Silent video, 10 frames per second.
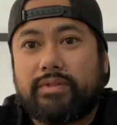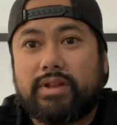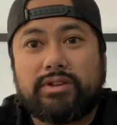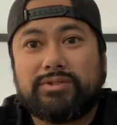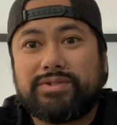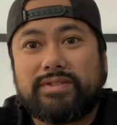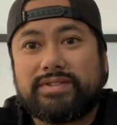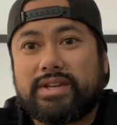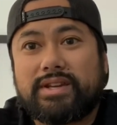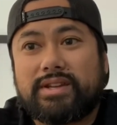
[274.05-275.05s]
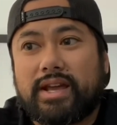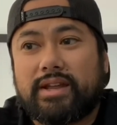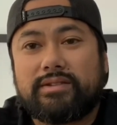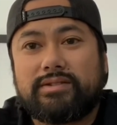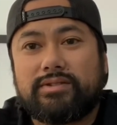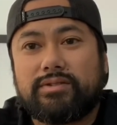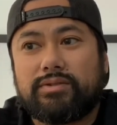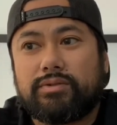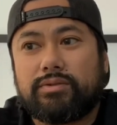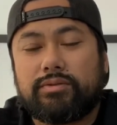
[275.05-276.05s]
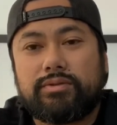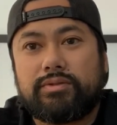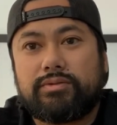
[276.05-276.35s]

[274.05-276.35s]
and then used it the second night to